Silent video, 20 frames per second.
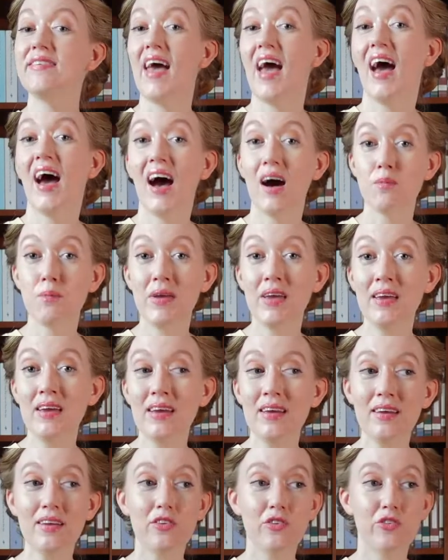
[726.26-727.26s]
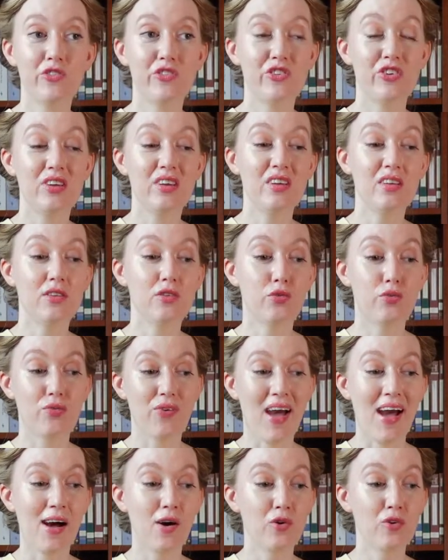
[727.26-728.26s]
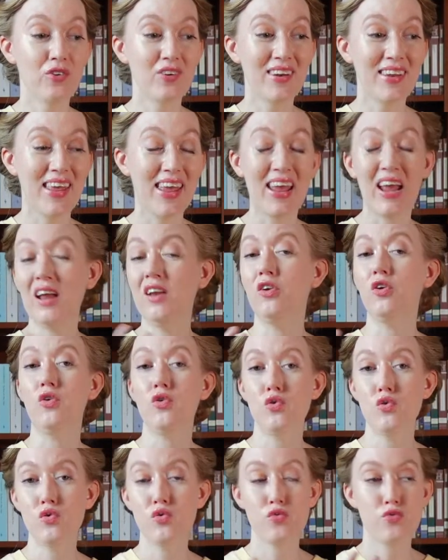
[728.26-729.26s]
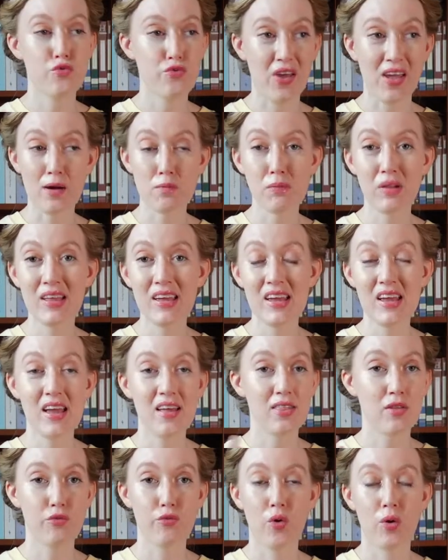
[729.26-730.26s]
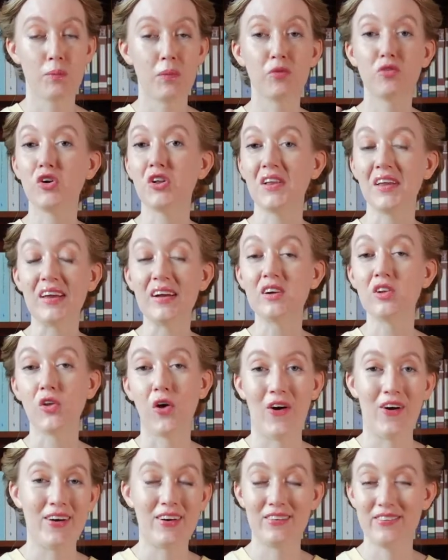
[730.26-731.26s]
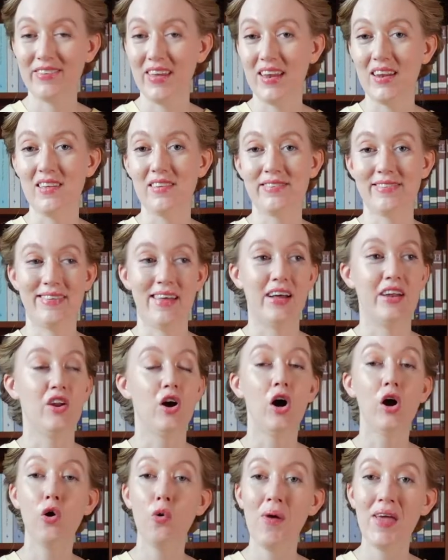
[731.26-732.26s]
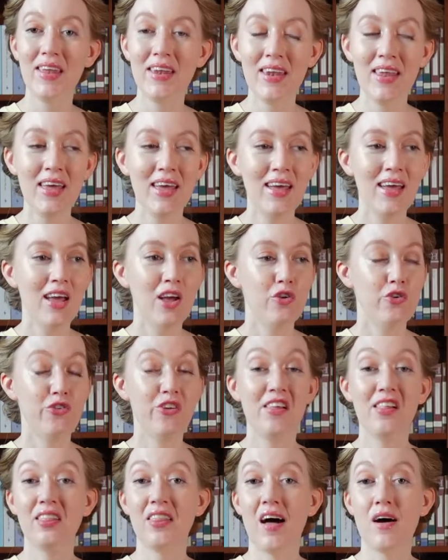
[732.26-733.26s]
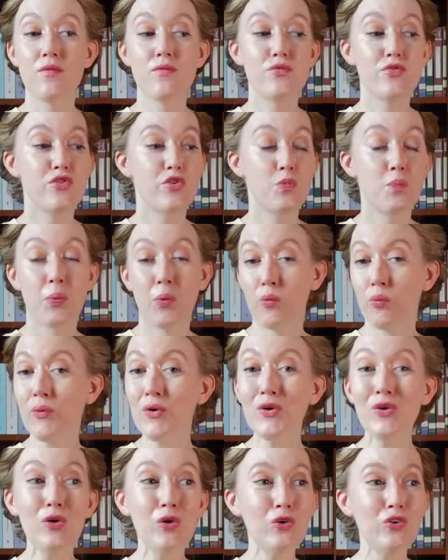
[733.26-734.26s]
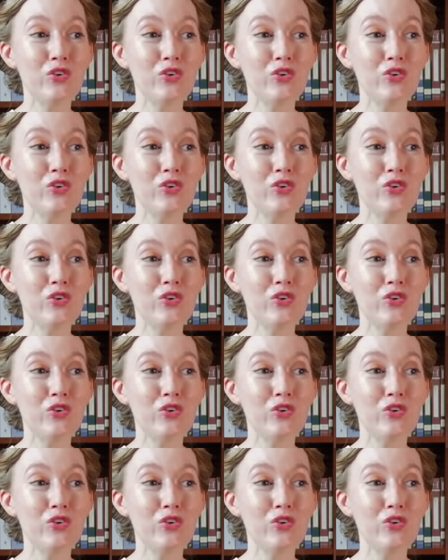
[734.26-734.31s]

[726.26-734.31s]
happy. She's found a new family in the form of Klieg Lars and his son Owen. She loves Beru.